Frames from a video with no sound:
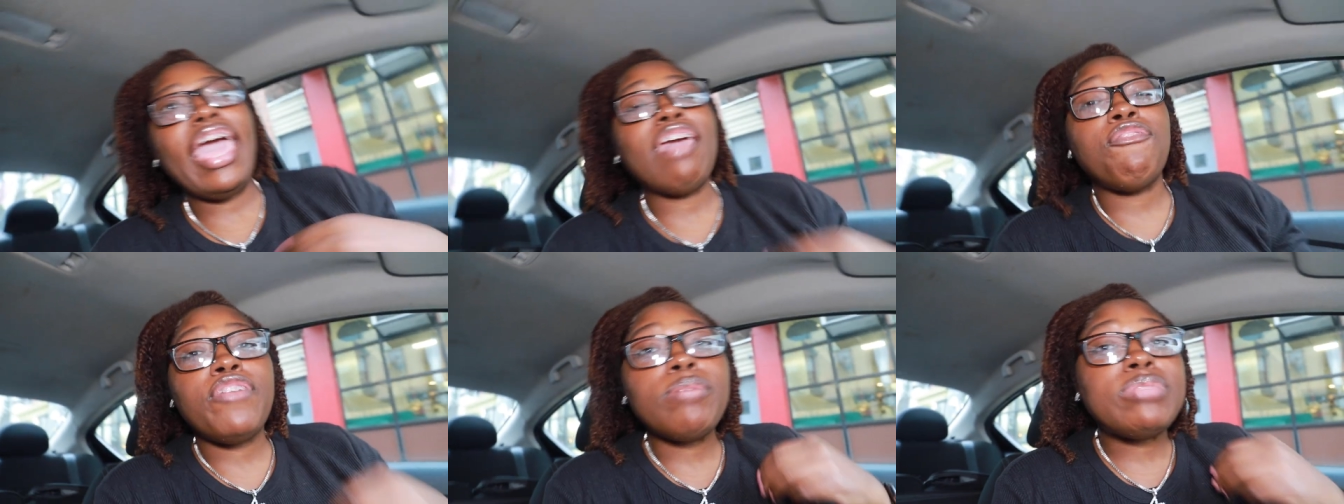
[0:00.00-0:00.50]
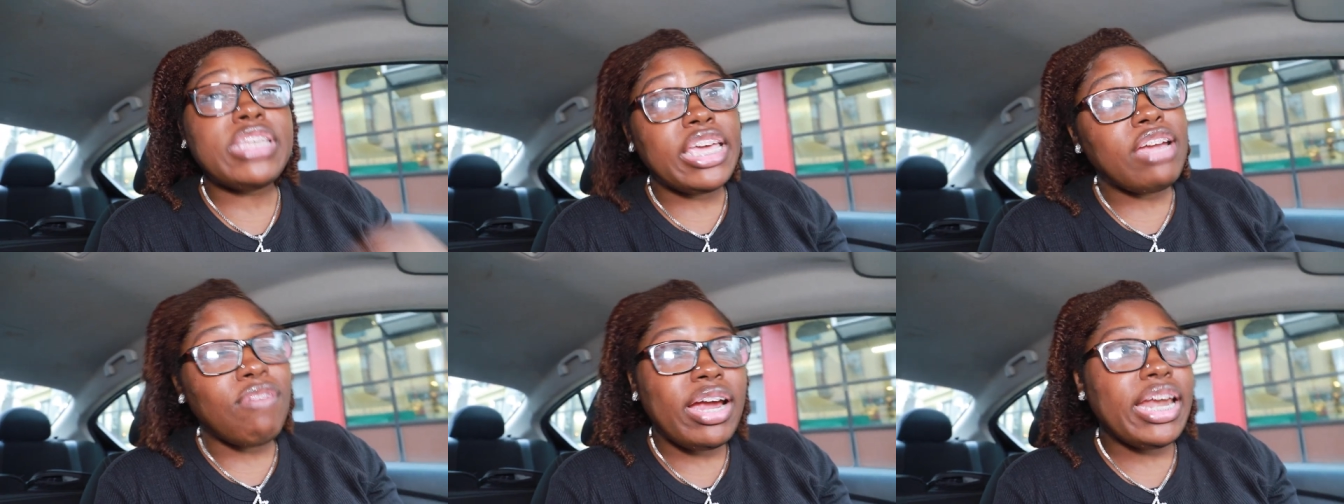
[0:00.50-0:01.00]
eight
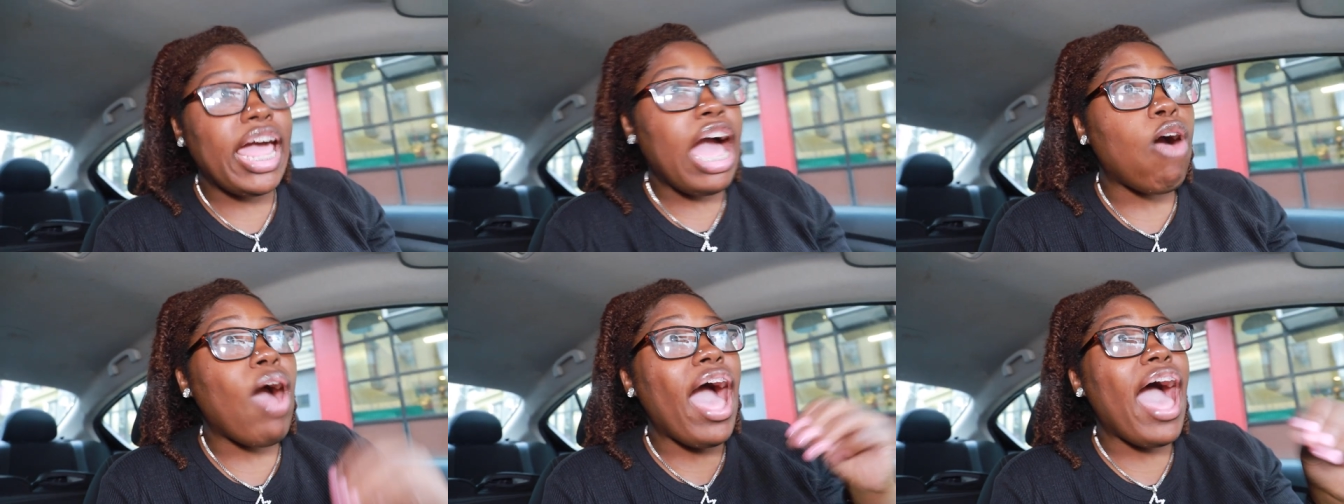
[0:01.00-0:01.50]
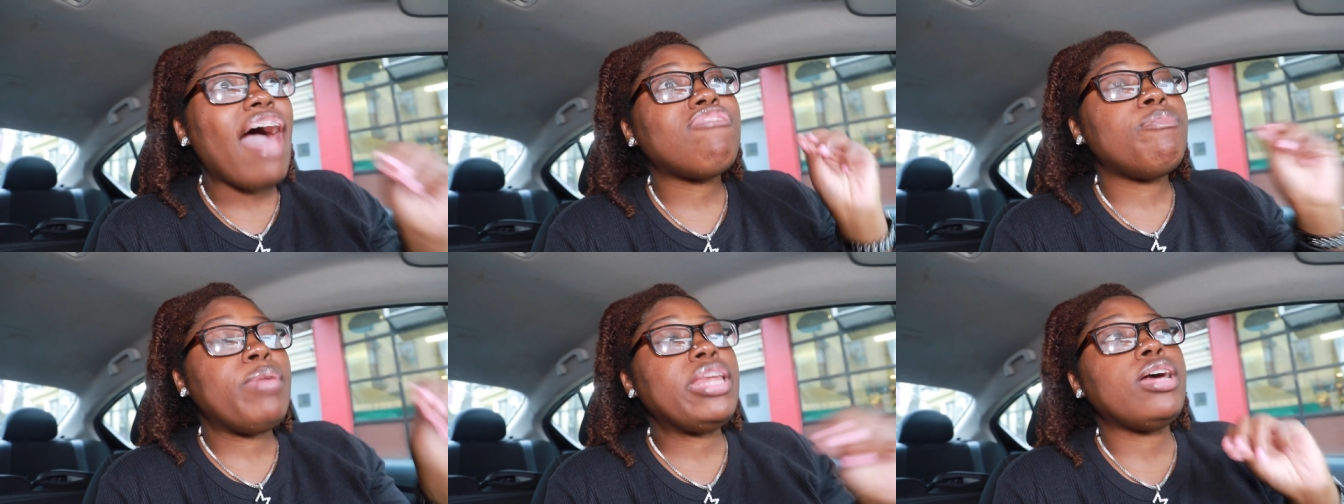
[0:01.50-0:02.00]
fifteen right now.
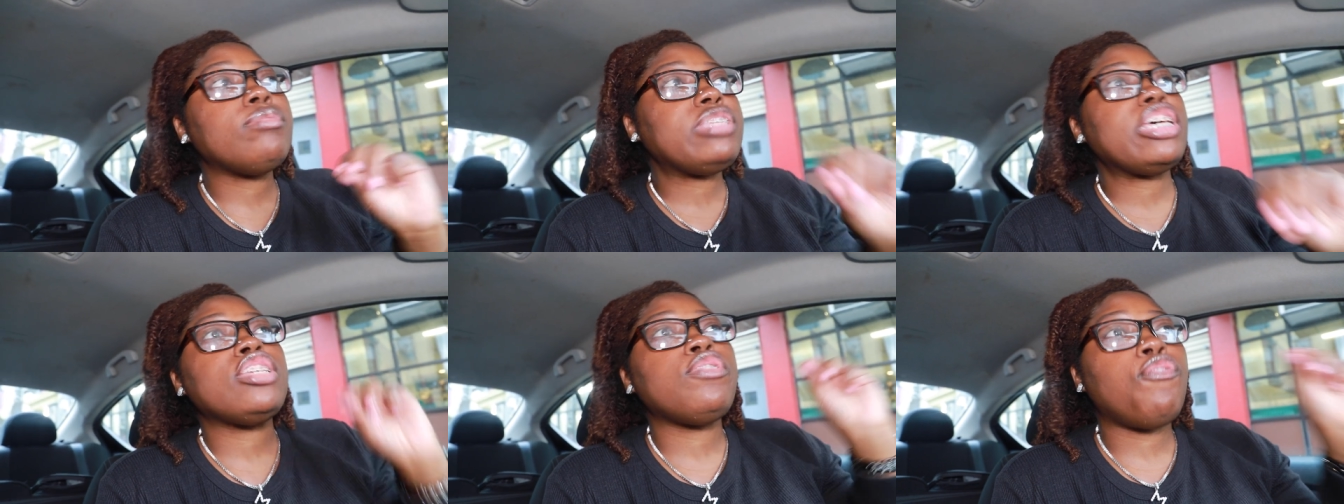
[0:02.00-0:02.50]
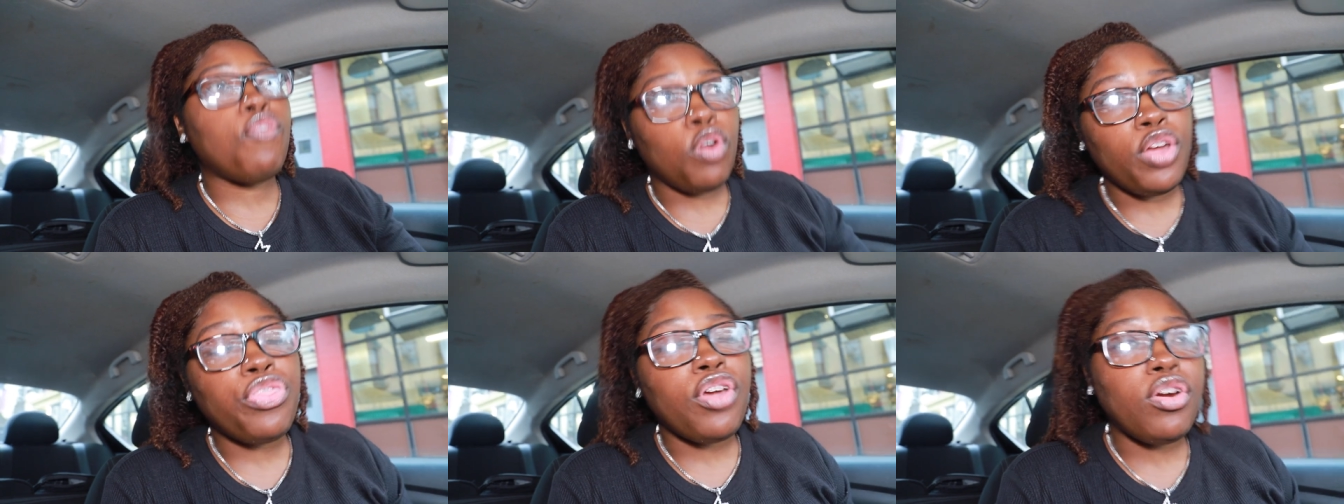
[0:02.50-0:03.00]
I've been up since
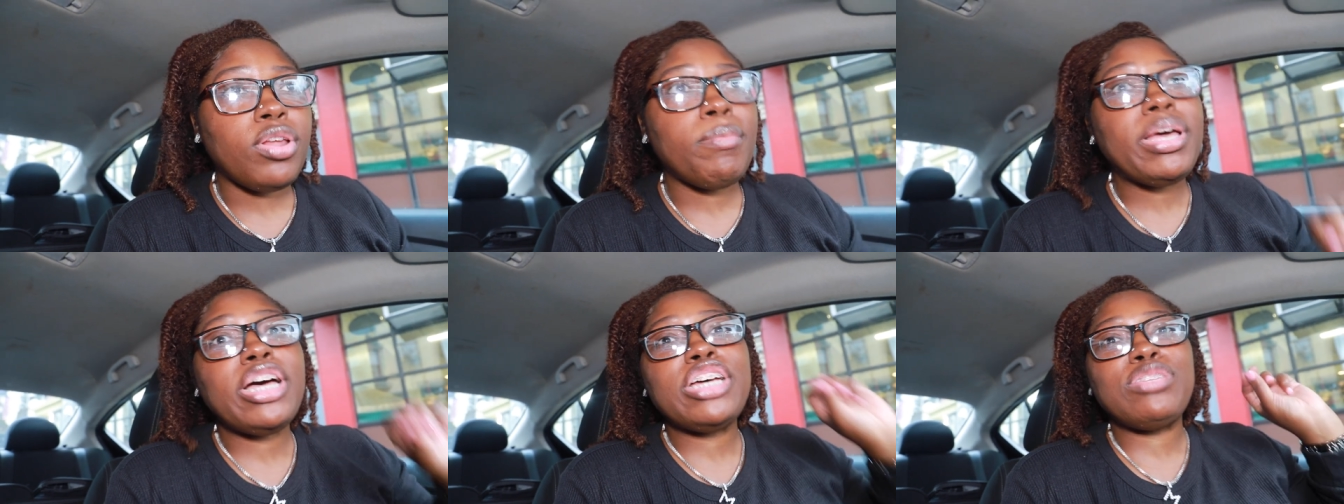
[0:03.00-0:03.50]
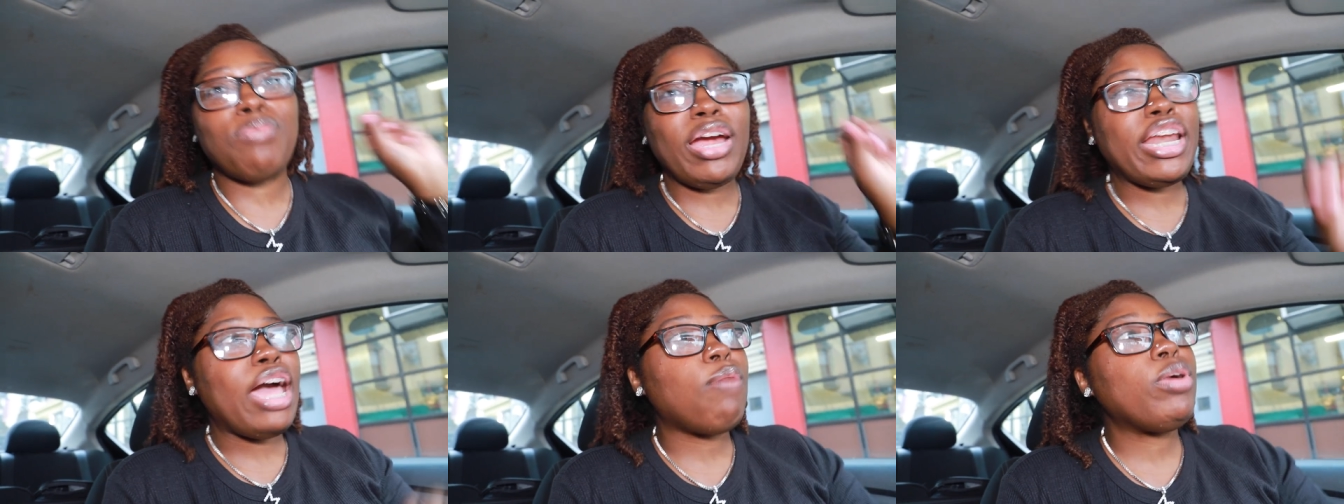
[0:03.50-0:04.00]
four thirty because
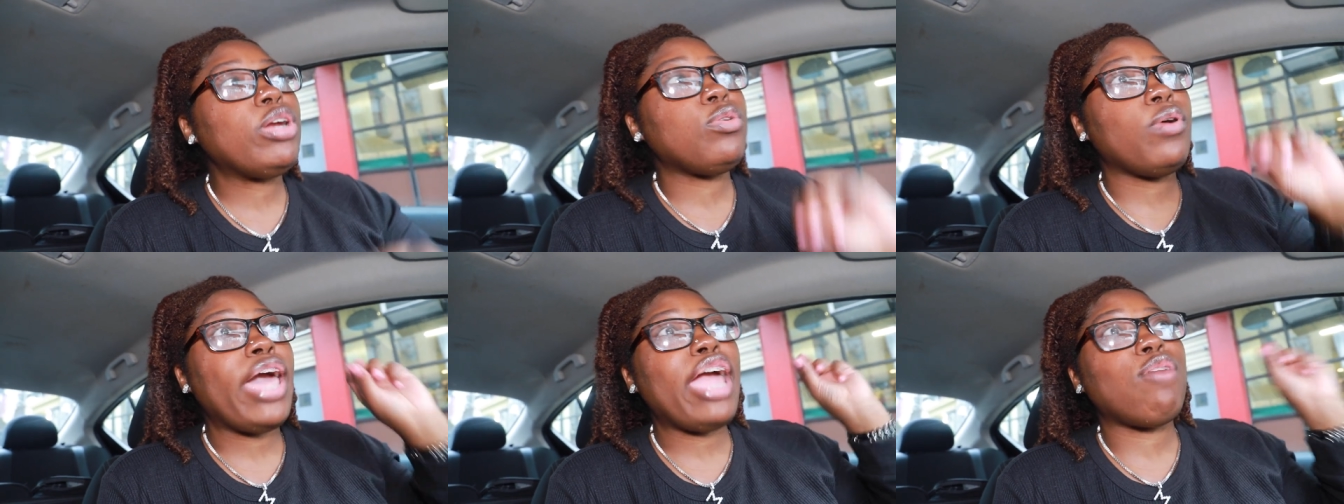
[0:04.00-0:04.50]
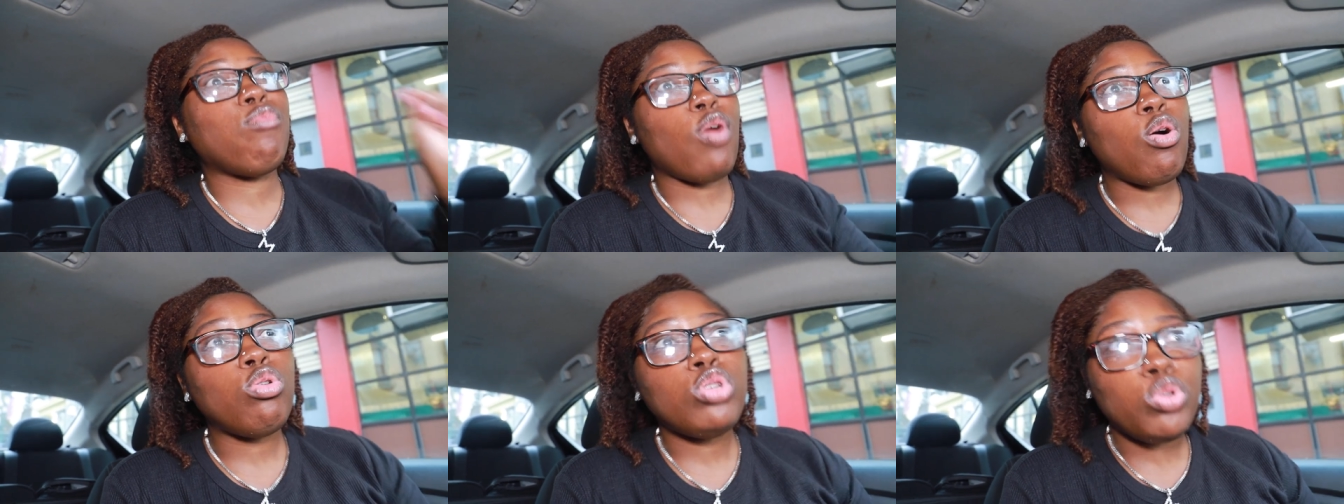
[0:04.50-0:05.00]
right now we're doing a
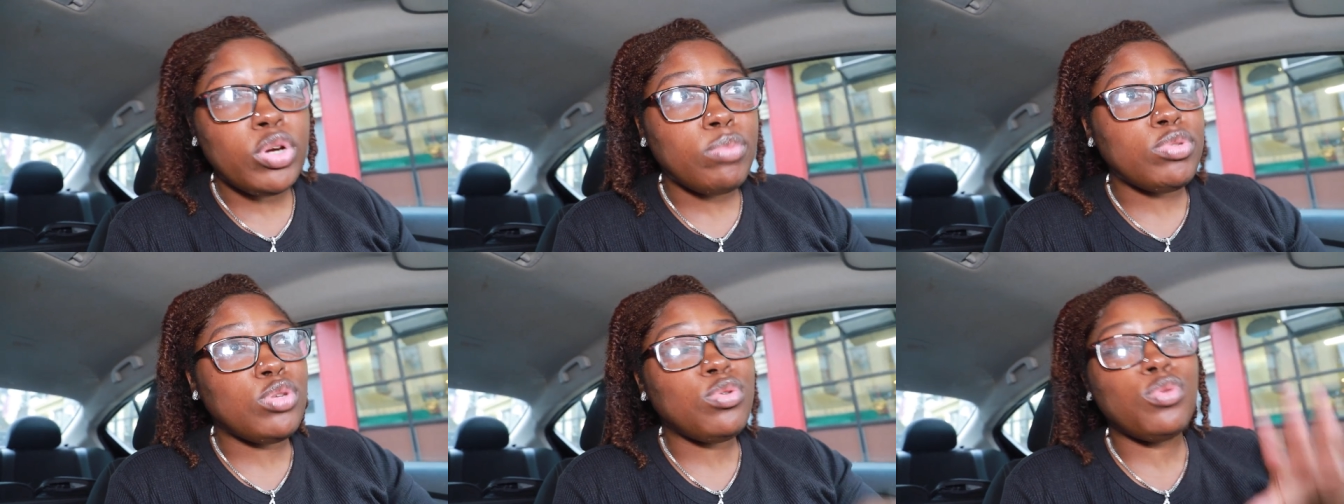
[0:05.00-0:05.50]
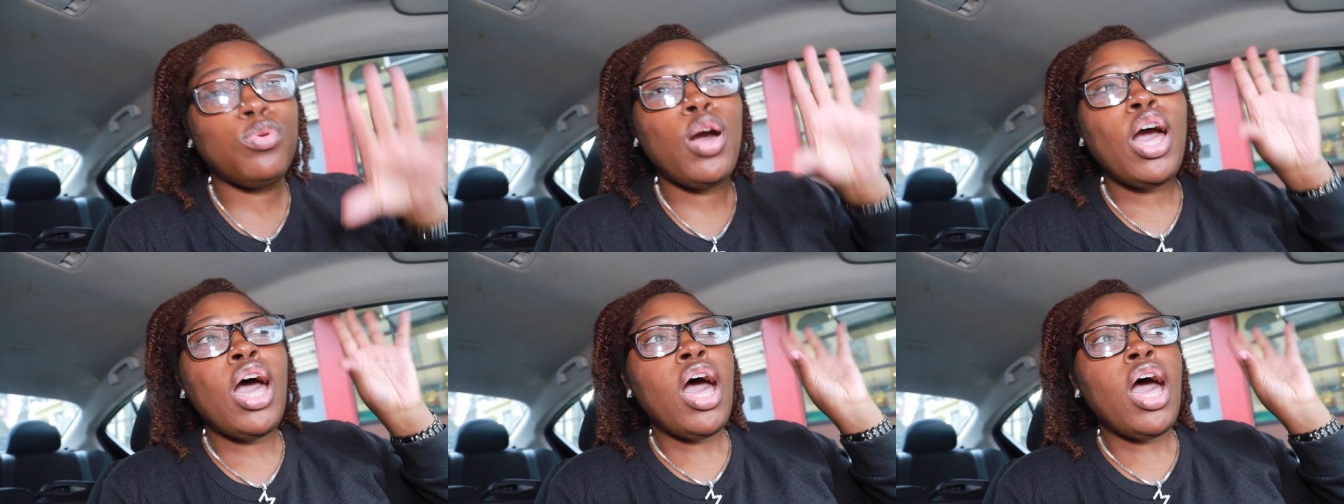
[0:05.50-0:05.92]
road trip to